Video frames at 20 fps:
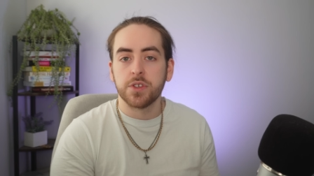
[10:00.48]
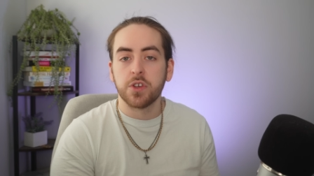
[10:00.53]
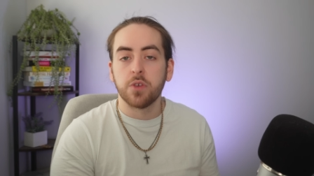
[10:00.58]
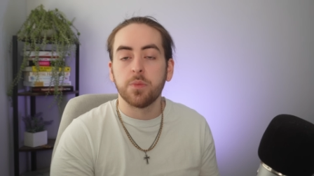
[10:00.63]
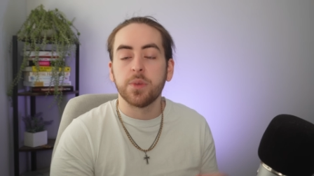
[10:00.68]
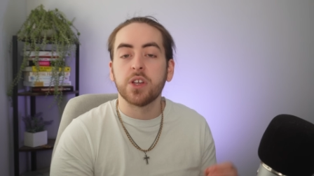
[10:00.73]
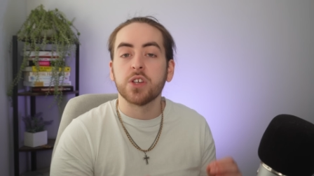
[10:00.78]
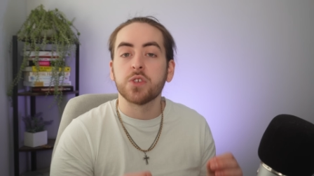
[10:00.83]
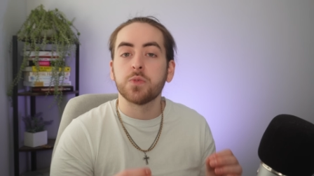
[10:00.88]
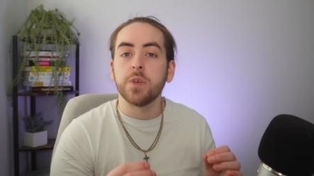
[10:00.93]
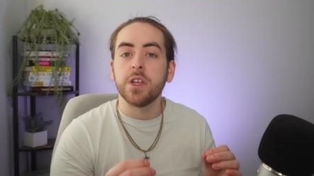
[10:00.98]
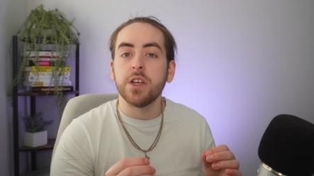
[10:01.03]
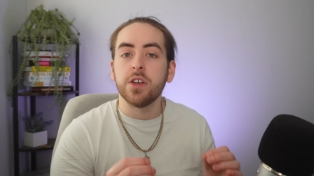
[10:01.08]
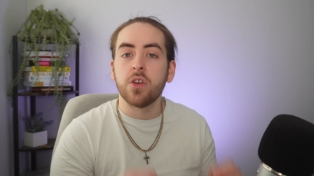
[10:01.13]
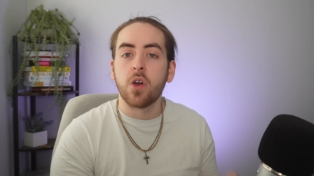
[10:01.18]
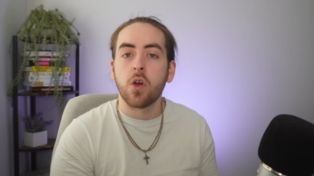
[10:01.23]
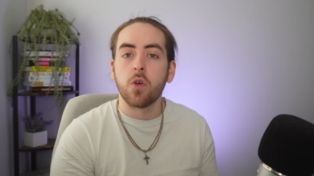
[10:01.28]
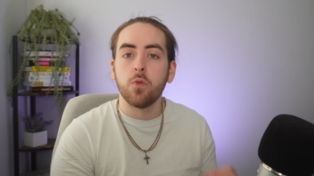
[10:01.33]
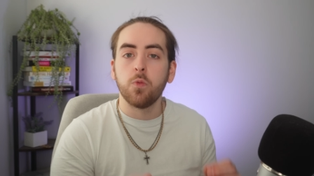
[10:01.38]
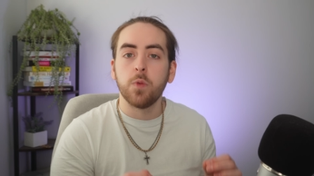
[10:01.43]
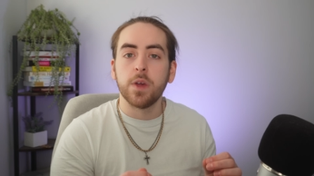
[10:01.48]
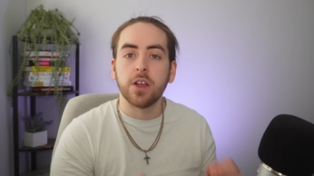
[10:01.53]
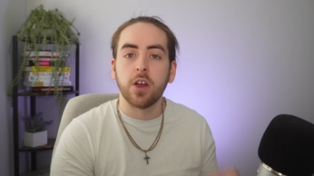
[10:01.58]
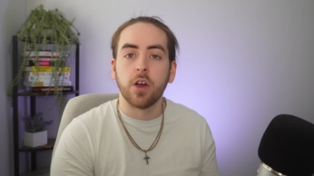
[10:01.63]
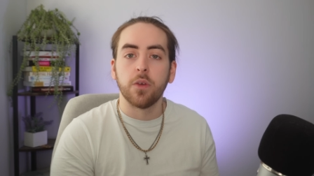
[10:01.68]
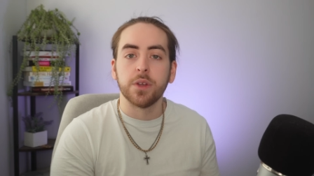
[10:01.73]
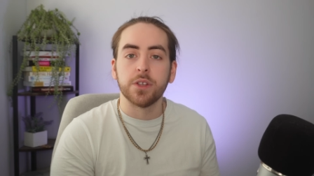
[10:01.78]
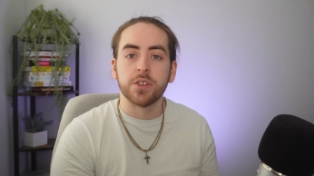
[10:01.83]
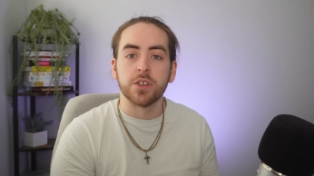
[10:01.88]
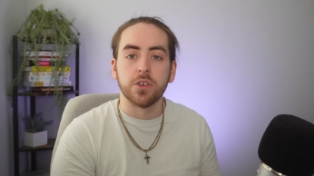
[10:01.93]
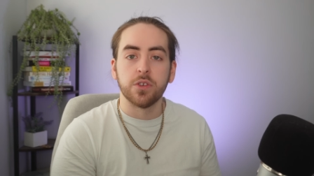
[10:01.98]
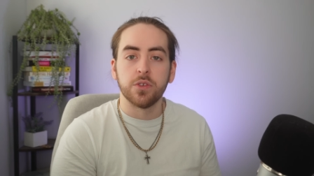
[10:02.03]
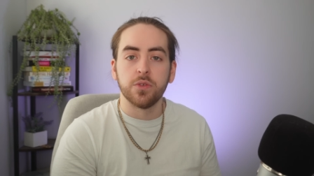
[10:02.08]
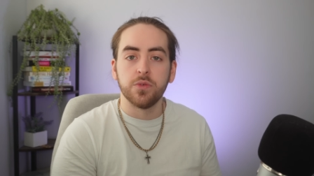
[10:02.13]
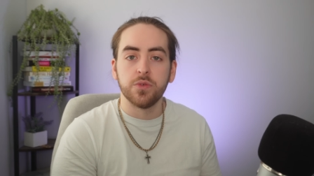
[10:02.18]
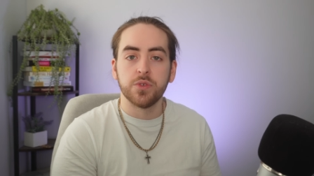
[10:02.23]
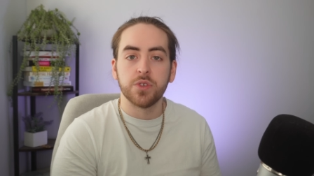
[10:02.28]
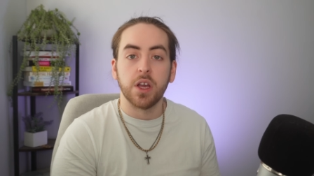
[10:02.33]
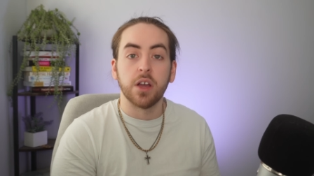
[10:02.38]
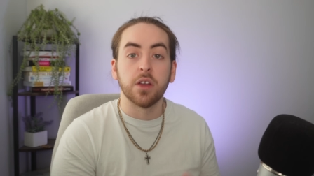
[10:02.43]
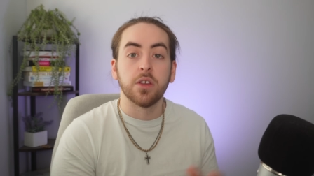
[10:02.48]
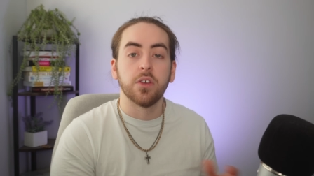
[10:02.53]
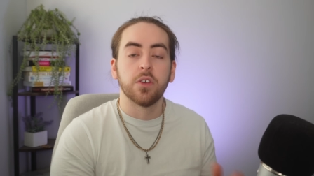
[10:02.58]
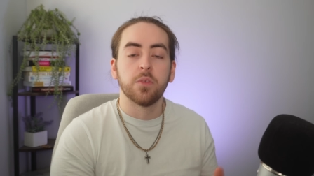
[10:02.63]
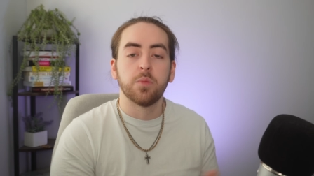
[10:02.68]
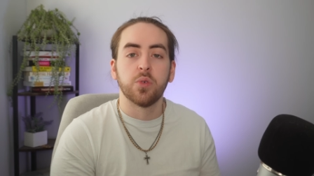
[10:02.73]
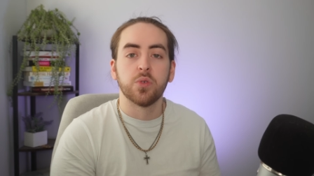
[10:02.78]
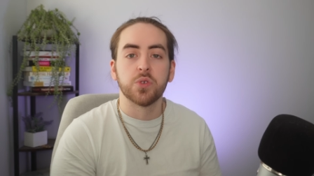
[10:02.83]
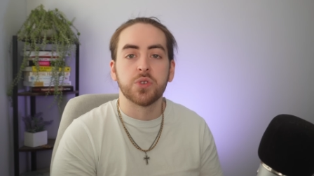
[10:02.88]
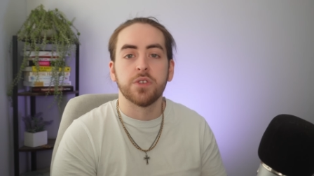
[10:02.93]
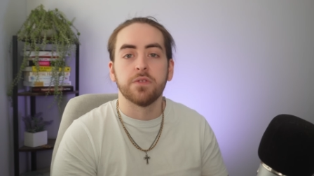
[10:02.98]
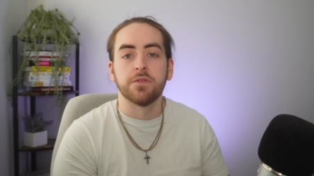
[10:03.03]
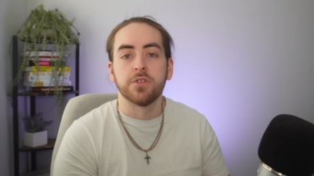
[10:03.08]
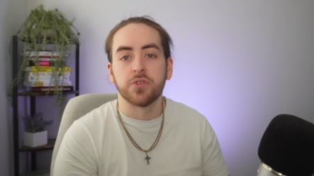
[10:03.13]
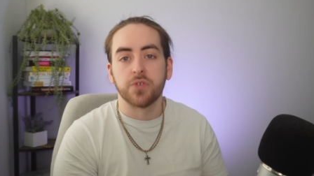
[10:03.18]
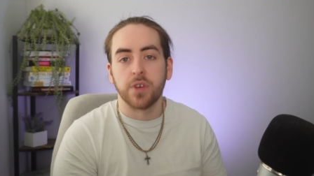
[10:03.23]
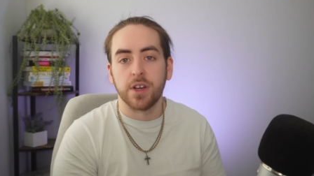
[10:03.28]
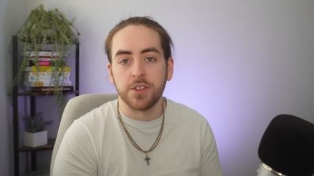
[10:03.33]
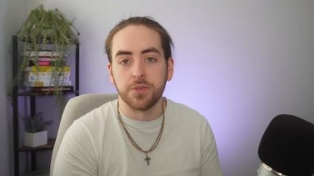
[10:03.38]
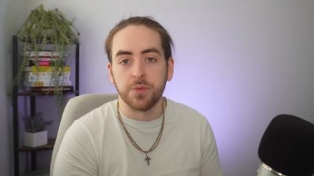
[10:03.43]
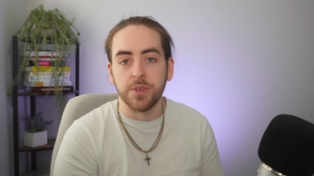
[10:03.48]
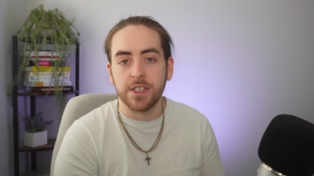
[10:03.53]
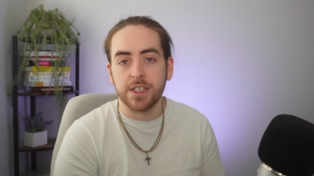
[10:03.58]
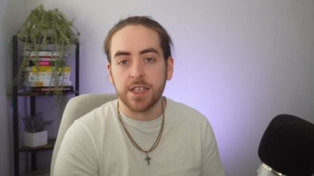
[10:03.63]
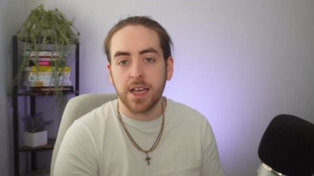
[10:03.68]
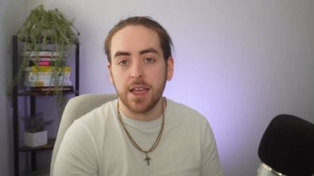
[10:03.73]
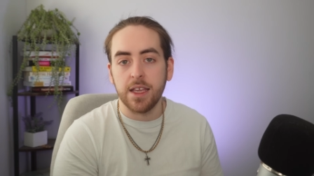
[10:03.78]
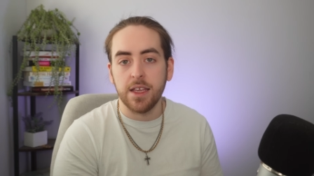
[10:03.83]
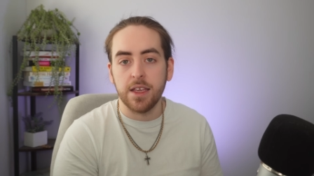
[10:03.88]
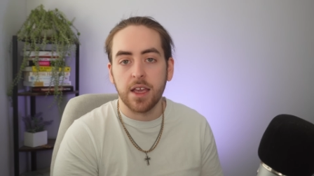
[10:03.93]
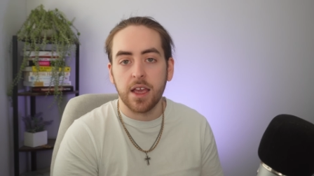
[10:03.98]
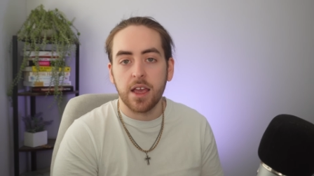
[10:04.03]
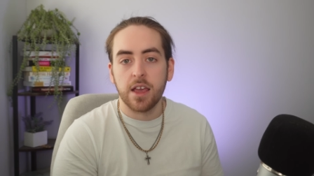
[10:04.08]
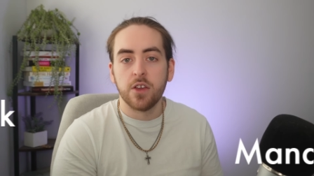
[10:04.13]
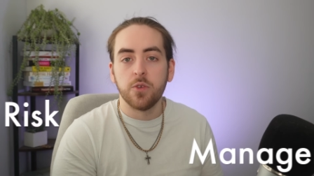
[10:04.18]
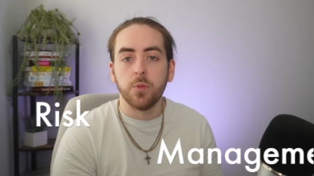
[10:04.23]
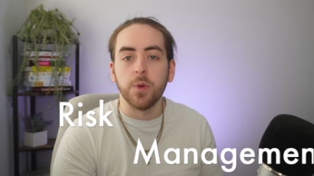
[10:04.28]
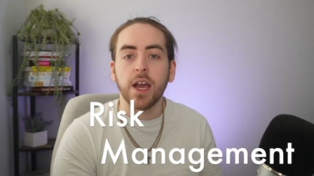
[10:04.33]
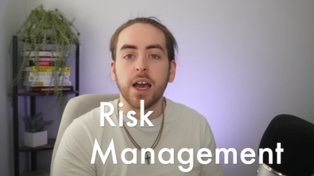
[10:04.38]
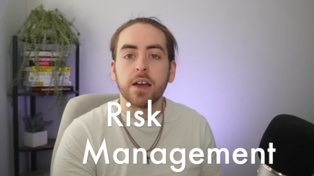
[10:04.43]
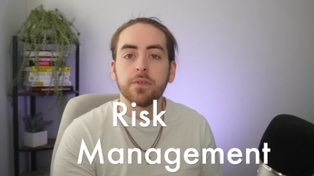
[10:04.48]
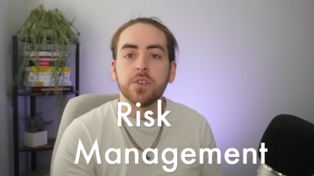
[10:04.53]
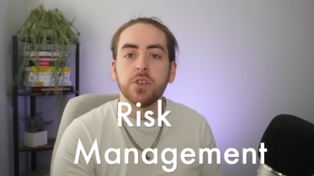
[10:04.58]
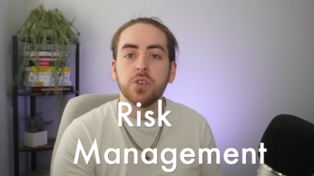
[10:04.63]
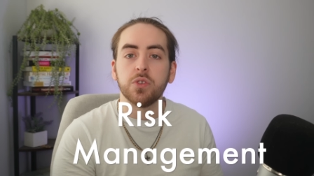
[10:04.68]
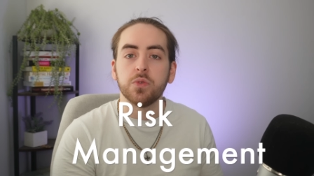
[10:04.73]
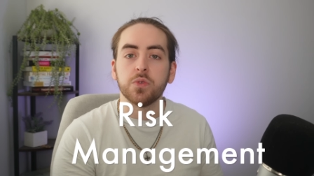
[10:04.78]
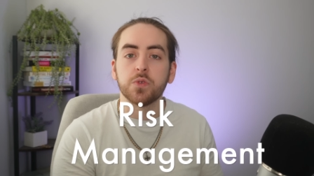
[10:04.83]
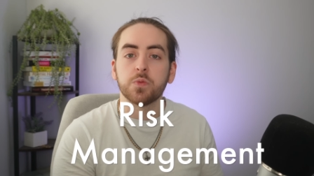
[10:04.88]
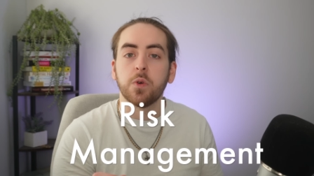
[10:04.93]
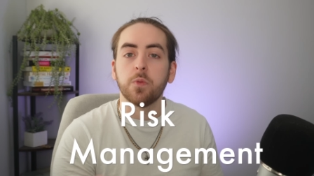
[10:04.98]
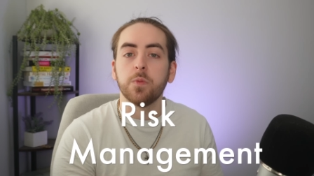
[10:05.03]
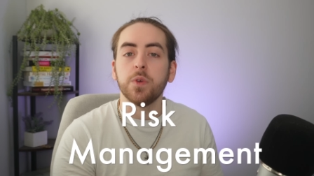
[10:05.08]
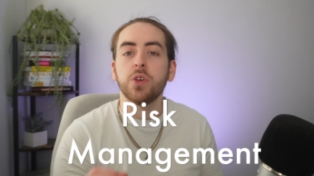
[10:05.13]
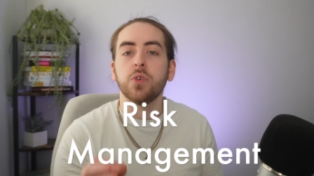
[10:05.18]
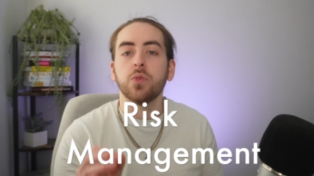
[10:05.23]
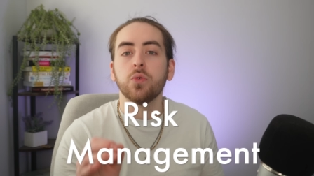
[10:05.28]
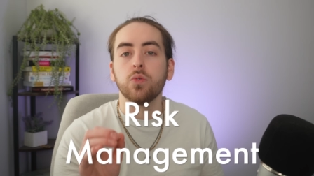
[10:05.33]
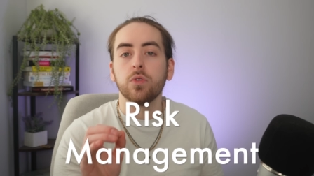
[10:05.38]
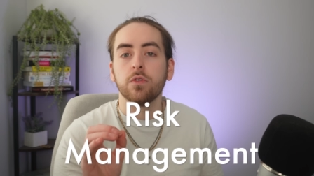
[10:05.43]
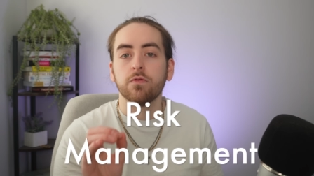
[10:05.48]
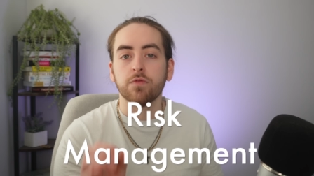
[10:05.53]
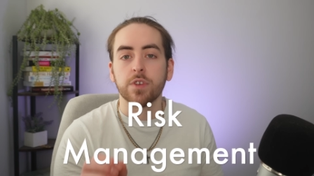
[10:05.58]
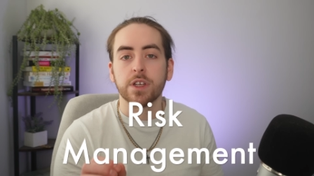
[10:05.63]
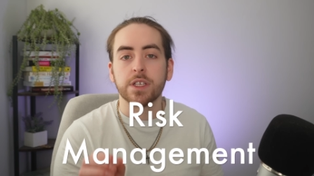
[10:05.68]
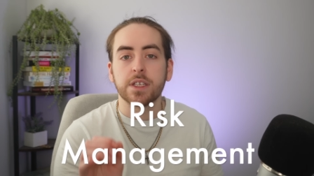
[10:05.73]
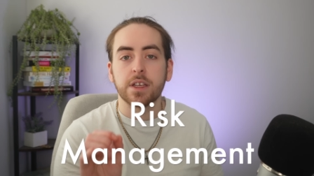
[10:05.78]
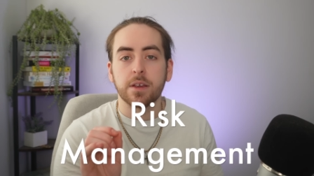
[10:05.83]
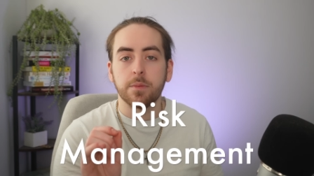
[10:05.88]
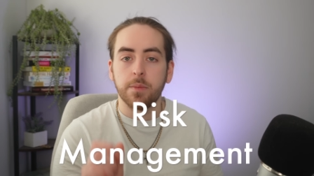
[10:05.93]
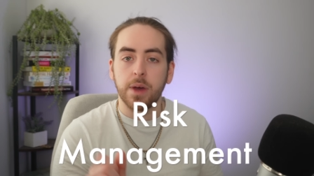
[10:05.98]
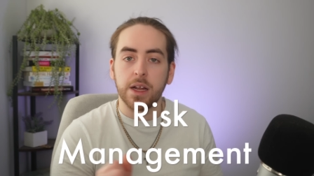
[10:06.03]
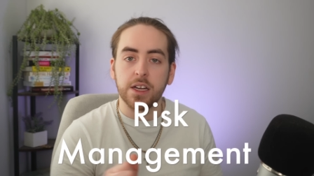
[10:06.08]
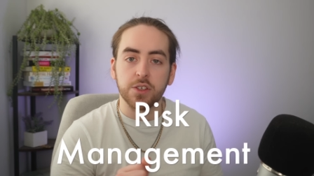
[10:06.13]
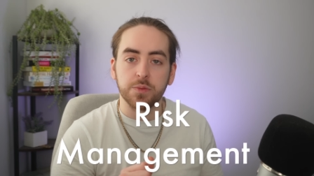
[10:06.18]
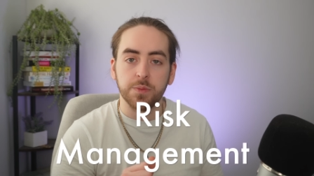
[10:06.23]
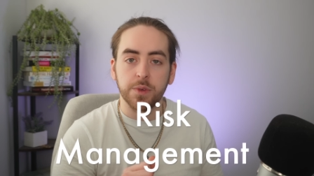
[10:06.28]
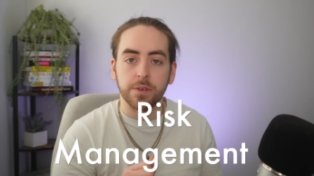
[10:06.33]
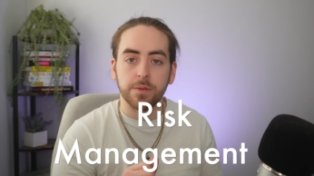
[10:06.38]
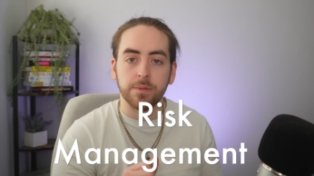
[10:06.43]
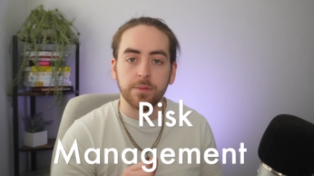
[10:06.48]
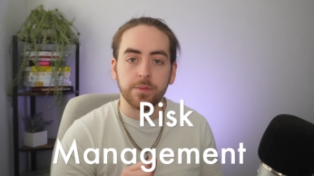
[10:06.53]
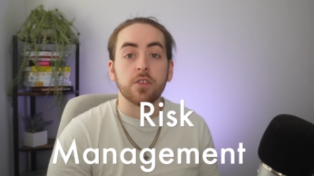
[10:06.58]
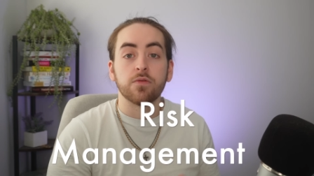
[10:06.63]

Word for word: So because we know we're going to lose a good portion of the trades we take, we have to use what we call risk management.